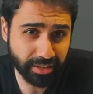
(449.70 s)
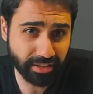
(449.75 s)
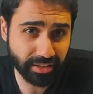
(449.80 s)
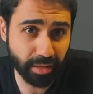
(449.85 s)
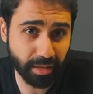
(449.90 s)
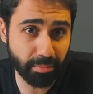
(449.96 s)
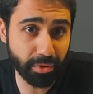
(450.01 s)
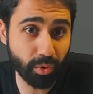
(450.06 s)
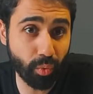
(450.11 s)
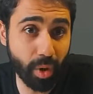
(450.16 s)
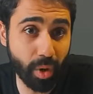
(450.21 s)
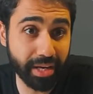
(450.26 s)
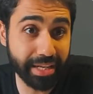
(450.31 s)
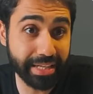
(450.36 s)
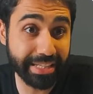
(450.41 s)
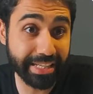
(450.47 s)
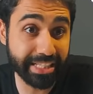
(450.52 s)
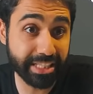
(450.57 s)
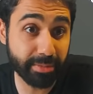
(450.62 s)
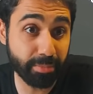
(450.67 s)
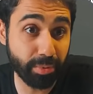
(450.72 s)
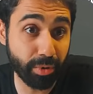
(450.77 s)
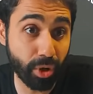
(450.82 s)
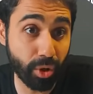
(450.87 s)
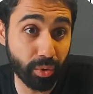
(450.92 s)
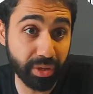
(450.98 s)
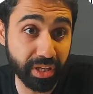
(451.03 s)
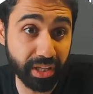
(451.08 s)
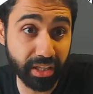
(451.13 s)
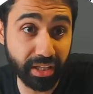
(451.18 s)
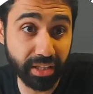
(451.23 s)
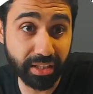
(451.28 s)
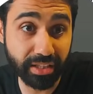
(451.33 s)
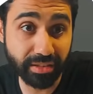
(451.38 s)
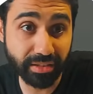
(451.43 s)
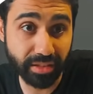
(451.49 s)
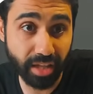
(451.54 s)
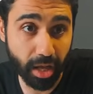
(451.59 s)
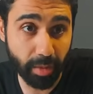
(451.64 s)
Number one is
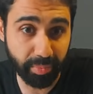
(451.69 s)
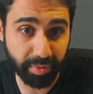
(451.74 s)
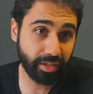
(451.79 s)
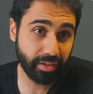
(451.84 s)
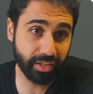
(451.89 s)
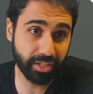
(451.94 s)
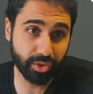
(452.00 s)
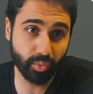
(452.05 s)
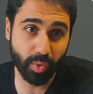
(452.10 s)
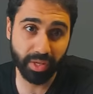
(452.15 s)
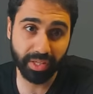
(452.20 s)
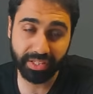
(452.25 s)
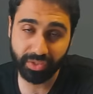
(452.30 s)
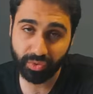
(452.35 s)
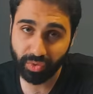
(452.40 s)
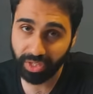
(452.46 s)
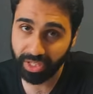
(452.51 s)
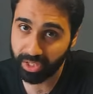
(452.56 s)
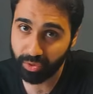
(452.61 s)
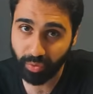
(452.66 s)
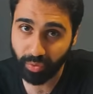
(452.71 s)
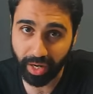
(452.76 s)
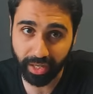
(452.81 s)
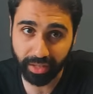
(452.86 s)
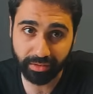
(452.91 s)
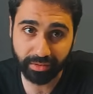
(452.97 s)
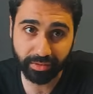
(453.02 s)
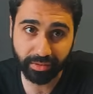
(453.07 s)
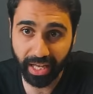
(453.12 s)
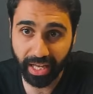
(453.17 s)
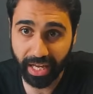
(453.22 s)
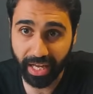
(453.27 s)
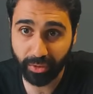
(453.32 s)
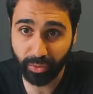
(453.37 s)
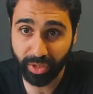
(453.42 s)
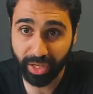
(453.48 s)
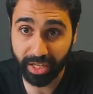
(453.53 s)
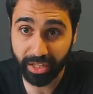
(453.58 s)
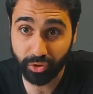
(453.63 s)
Exploding Topic. This one is really great, and
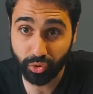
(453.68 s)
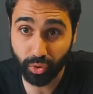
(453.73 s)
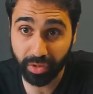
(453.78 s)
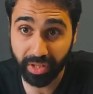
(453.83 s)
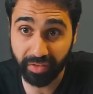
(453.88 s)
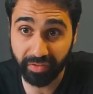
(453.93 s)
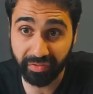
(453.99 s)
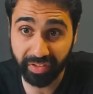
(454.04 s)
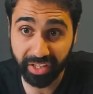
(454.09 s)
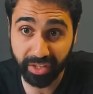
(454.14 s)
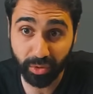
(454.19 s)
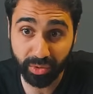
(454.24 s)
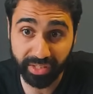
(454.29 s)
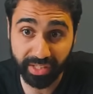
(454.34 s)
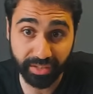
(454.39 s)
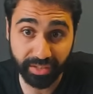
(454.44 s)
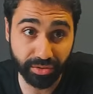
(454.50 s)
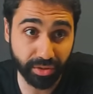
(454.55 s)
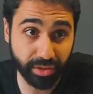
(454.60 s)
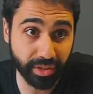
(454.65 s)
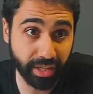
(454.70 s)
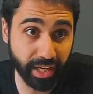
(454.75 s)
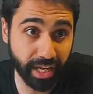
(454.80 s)
you can join the free newsletter,